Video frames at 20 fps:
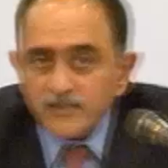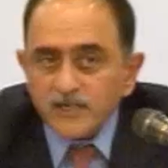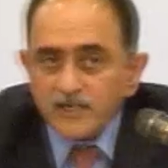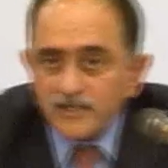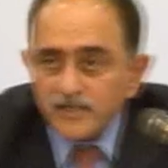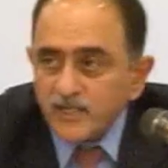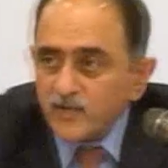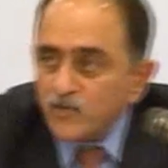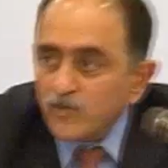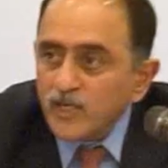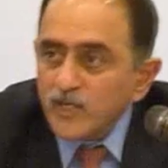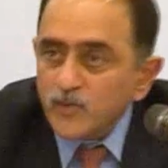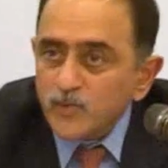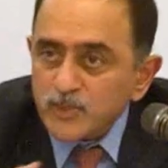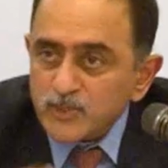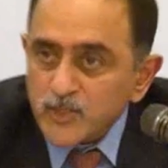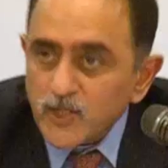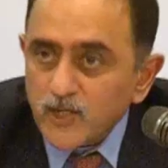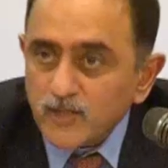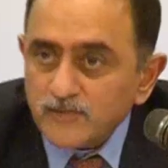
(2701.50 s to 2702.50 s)
that their word
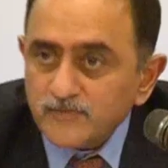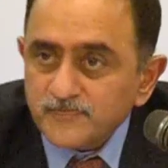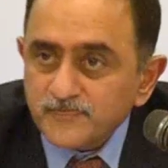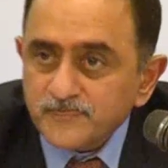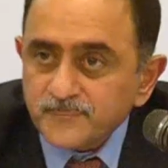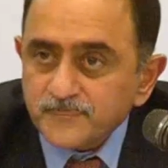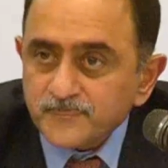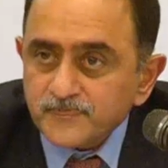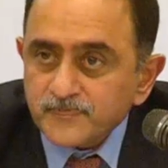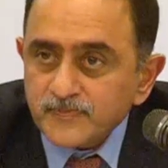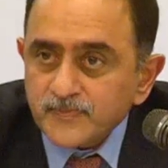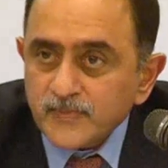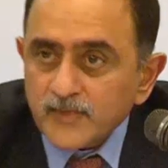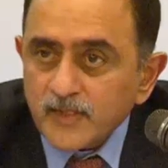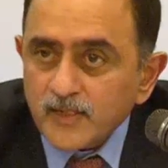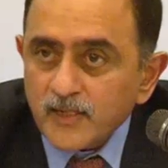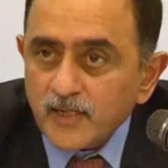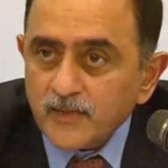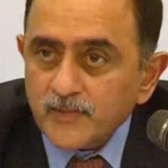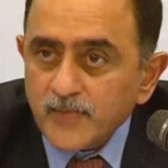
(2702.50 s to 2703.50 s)
was law.
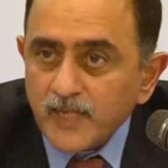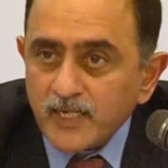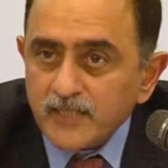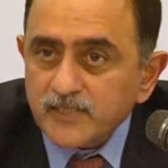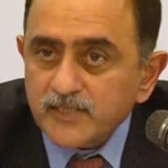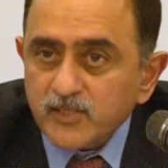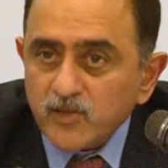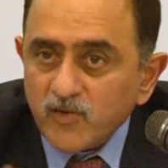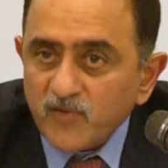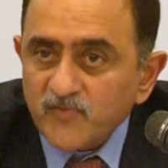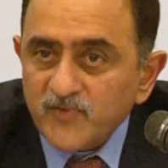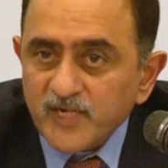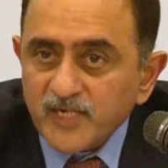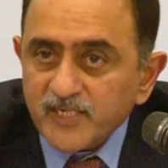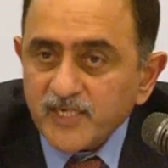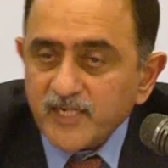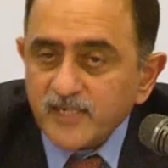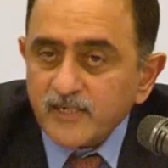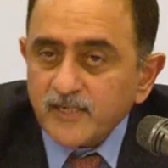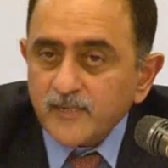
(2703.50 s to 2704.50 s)
And that sort of
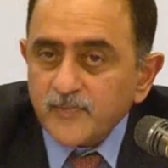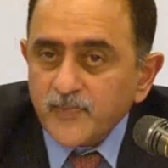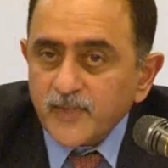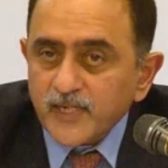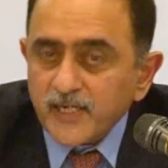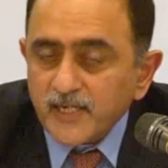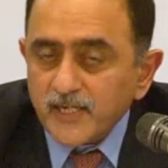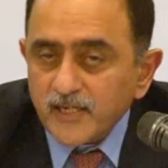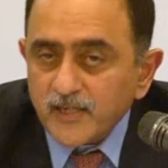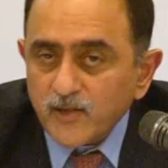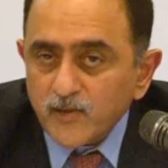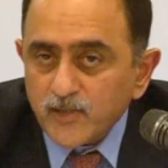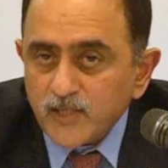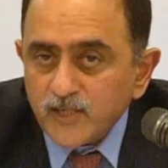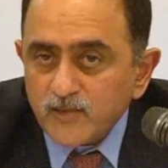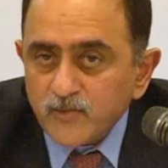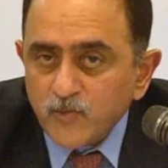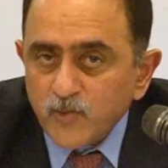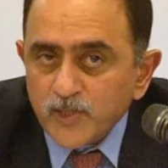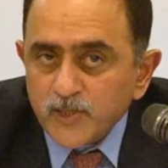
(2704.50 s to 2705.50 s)
dictated a particular
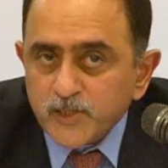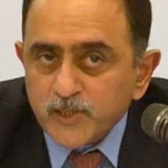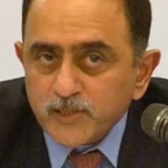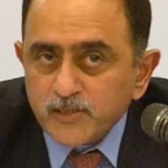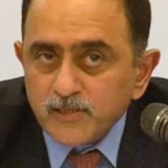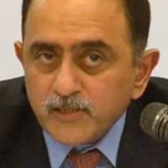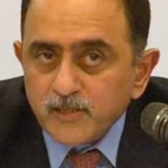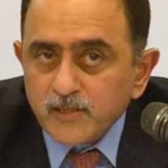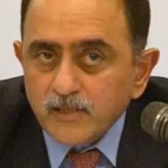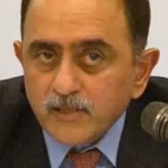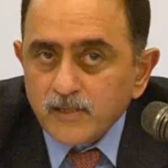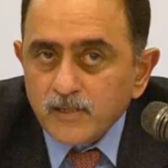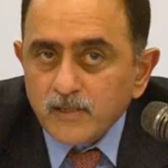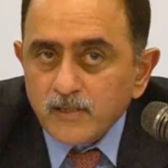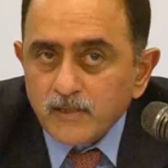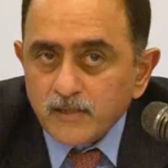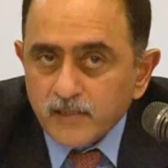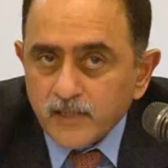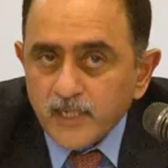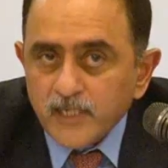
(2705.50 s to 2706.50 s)
outcome which
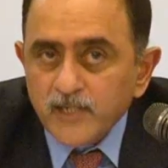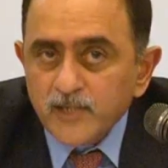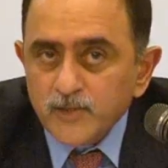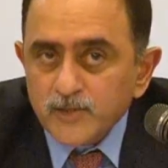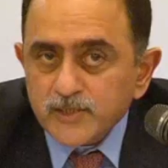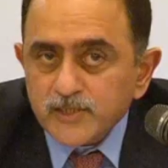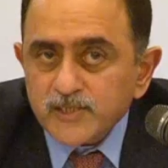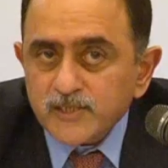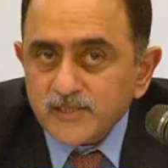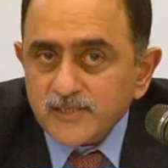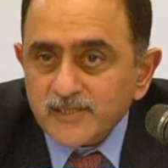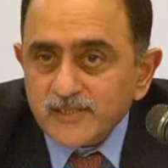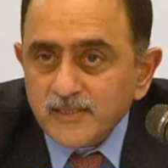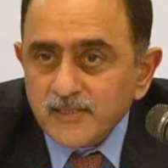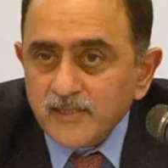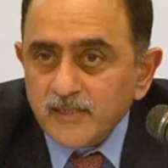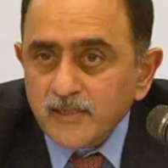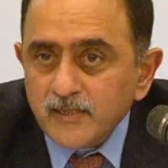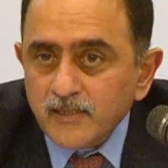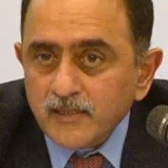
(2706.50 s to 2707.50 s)
reduced
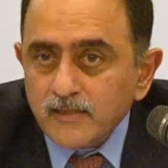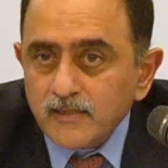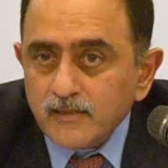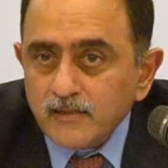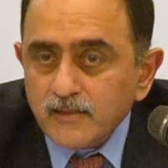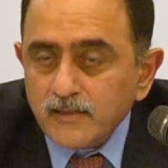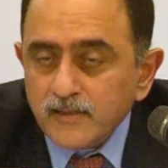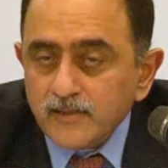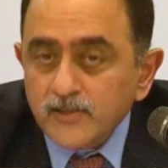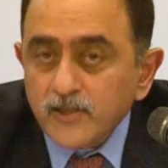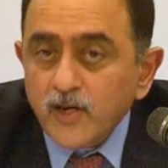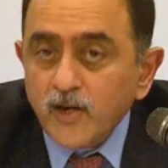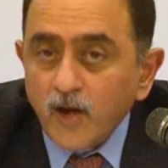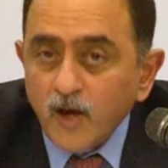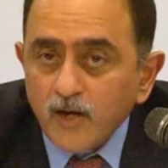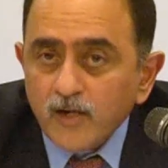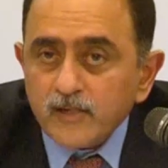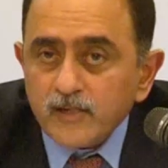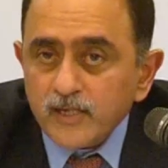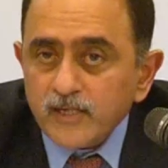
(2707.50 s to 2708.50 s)
in the
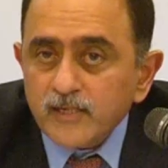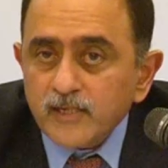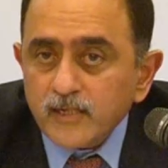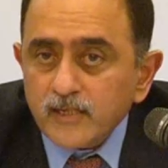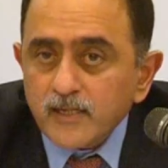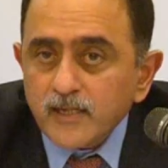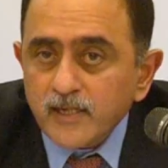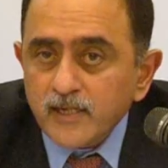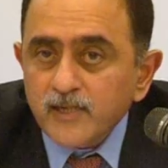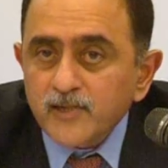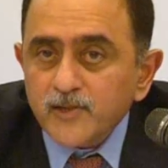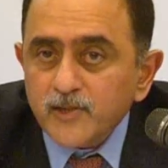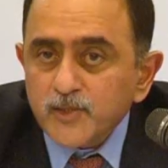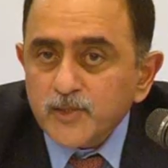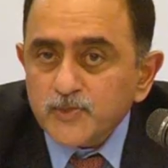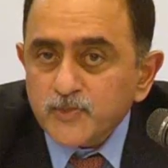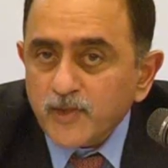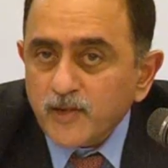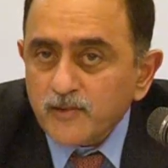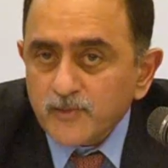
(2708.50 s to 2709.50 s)
long run and
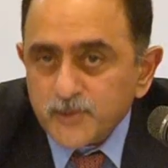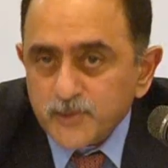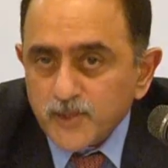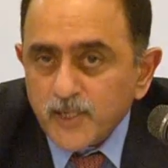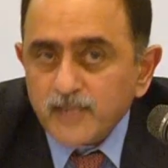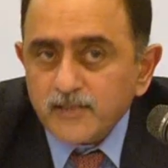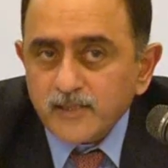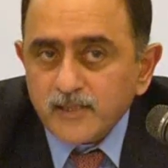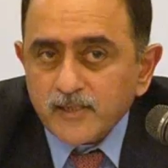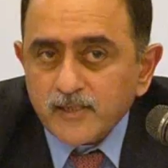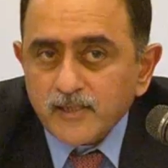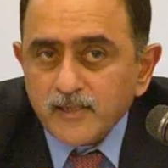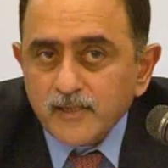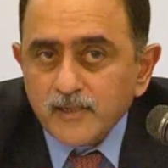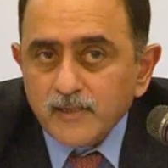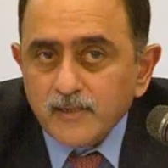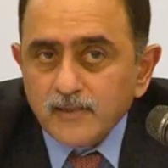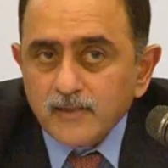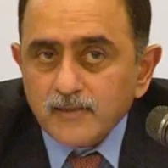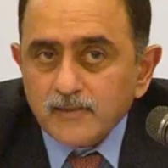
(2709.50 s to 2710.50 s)
introduced problems. So I think
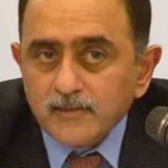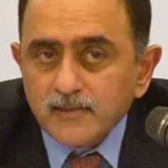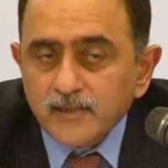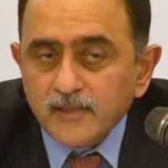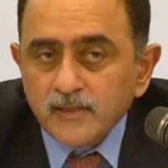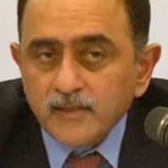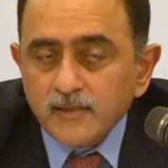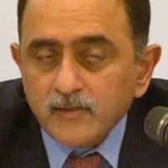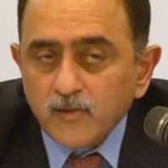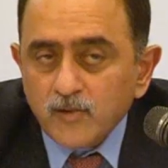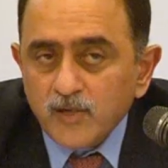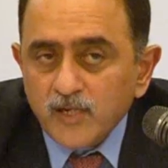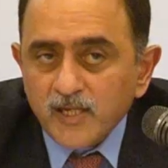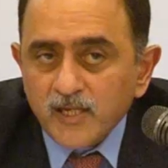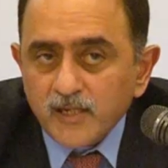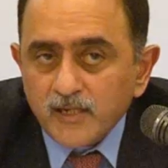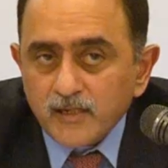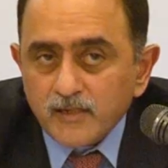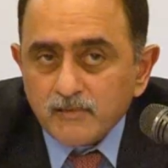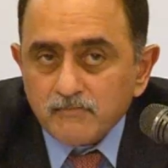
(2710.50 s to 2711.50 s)
the
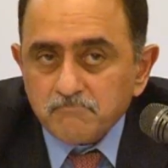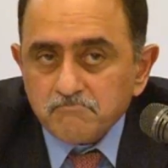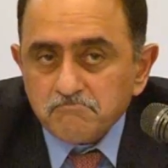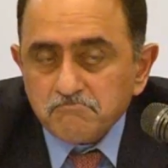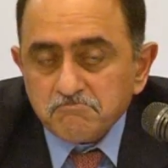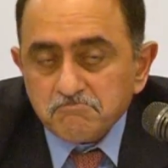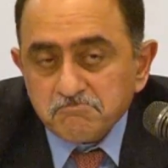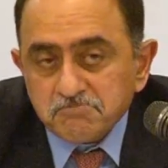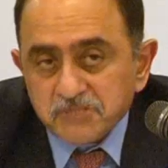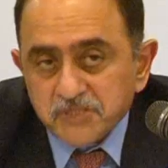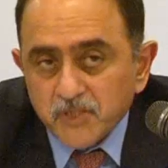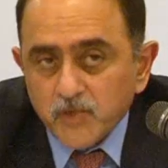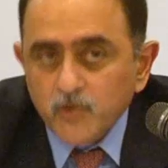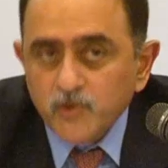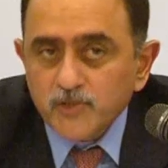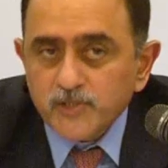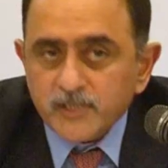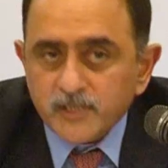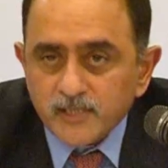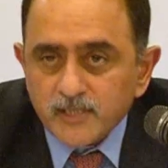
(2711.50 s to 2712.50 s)
only
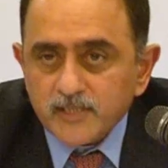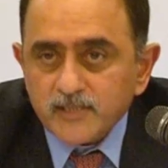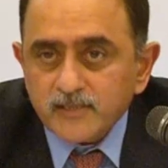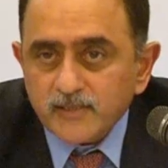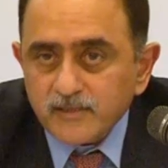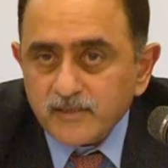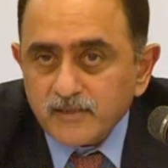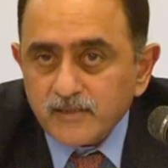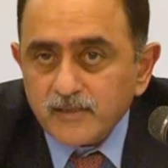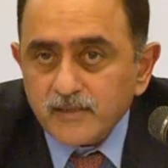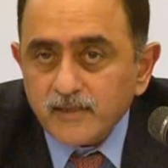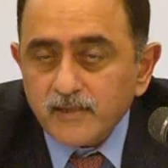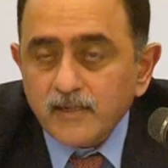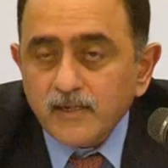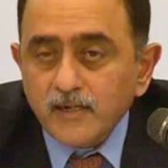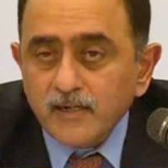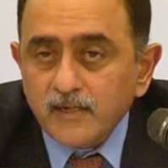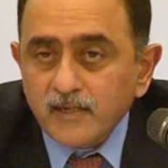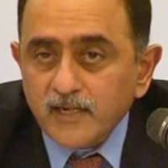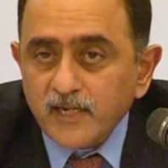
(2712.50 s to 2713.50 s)
solution is
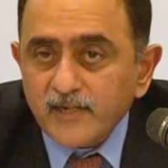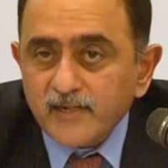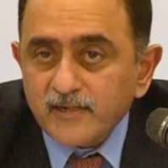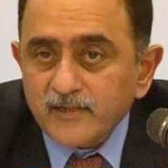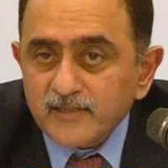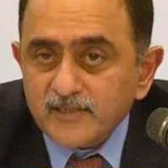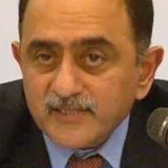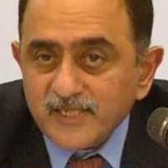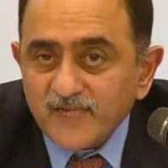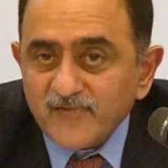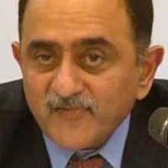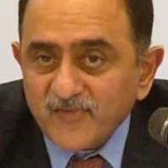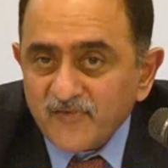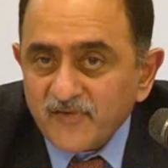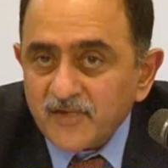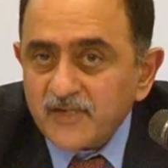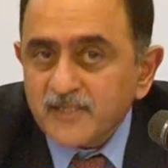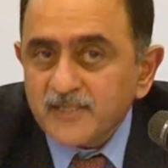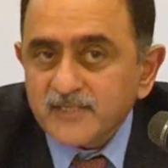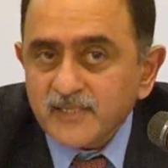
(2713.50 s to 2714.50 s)
a greater
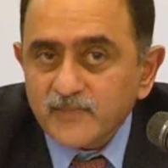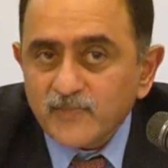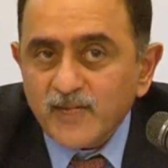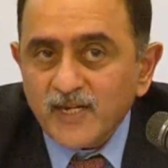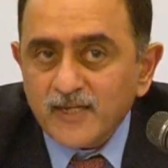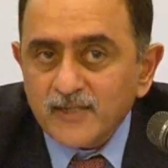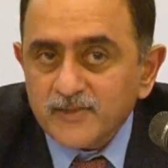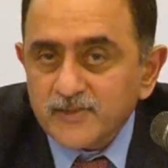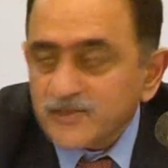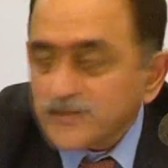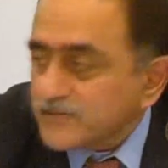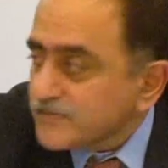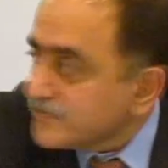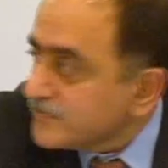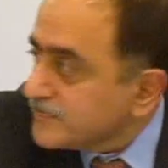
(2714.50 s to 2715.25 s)
self-awareness and balance.